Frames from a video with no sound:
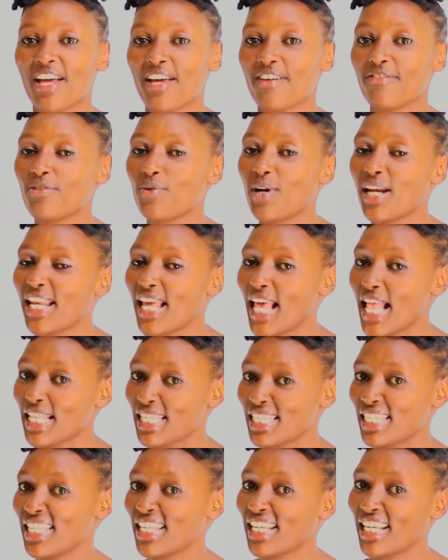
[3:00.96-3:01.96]
everyone
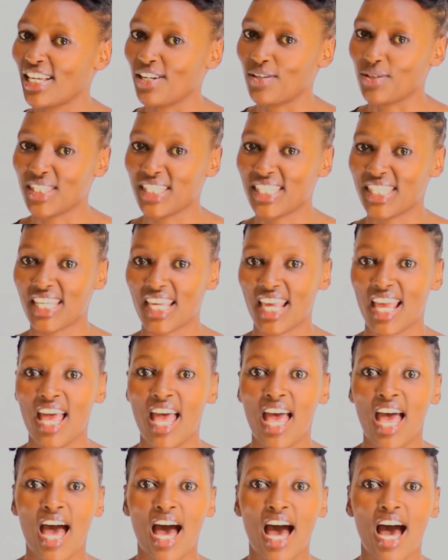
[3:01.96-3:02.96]
else cannot see.
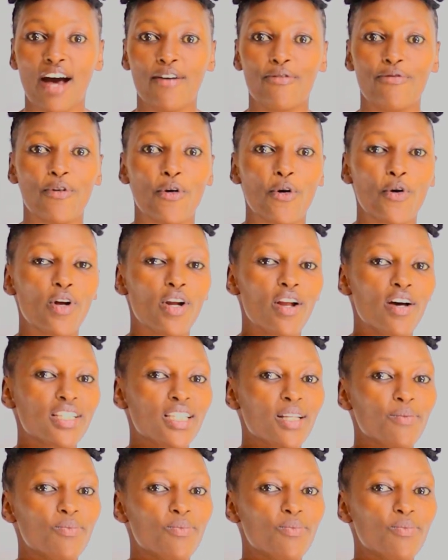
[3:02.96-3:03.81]
For all our